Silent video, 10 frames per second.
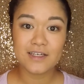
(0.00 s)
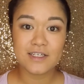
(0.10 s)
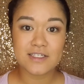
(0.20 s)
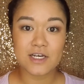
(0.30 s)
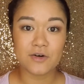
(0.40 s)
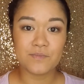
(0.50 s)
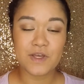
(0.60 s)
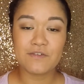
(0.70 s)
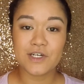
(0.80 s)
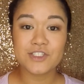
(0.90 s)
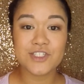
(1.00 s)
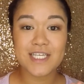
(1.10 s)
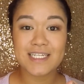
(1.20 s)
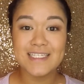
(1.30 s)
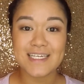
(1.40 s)
So if you're interested
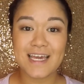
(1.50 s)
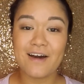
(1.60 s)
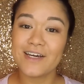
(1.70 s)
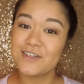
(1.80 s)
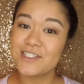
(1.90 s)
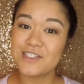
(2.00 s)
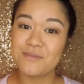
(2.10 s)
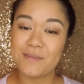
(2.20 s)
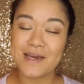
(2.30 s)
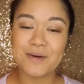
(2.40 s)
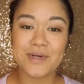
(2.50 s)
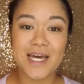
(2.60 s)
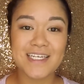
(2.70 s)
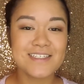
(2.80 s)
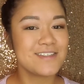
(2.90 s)
in seeing how I used to do my makeup in
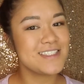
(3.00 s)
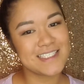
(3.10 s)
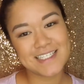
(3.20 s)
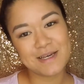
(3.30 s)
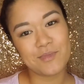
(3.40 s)
high school, just keep